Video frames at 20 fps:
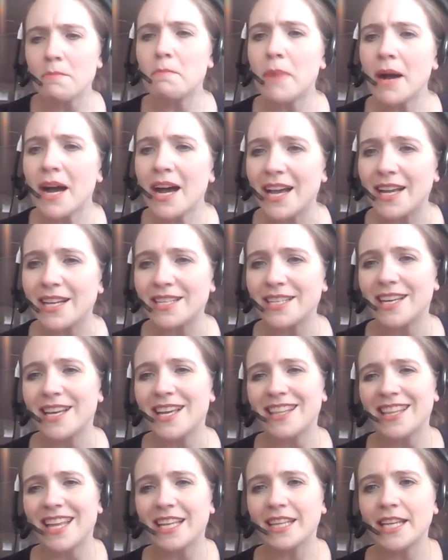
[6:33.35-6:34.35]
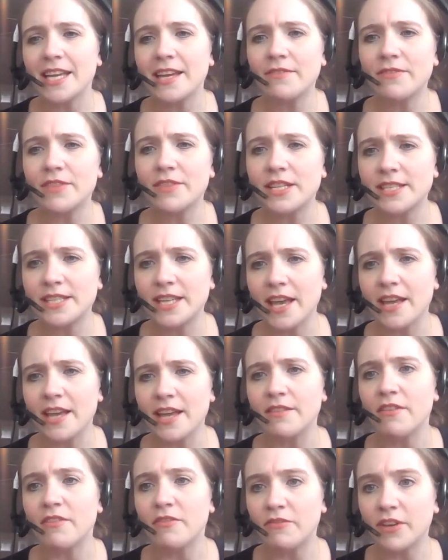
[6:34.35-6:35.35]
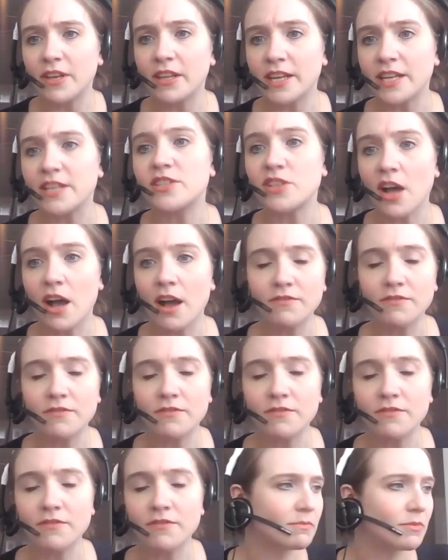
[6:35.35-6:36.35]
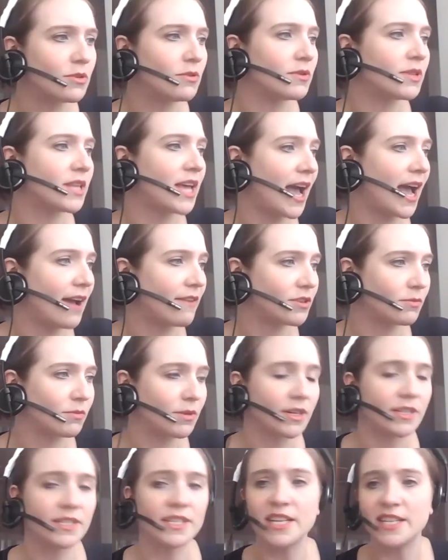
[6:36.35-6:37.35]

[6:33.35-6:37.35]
but they leave the skin feeling soft and smooth afterwards,